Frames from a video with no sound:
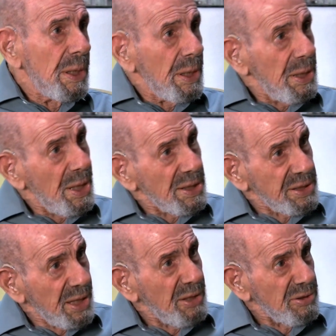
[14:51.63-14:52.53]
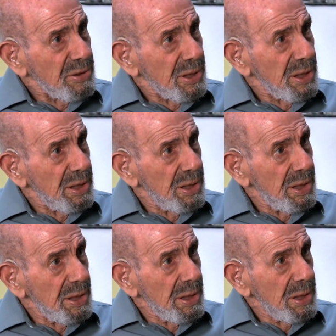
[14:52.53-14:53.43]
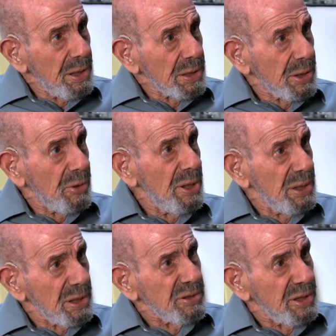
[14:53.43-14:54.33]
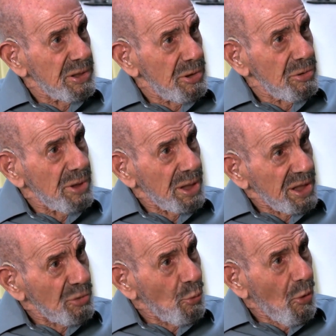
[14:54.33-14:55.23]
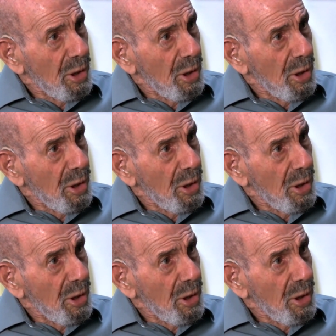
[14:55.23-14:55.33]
he has scarcity. So he looks at you that can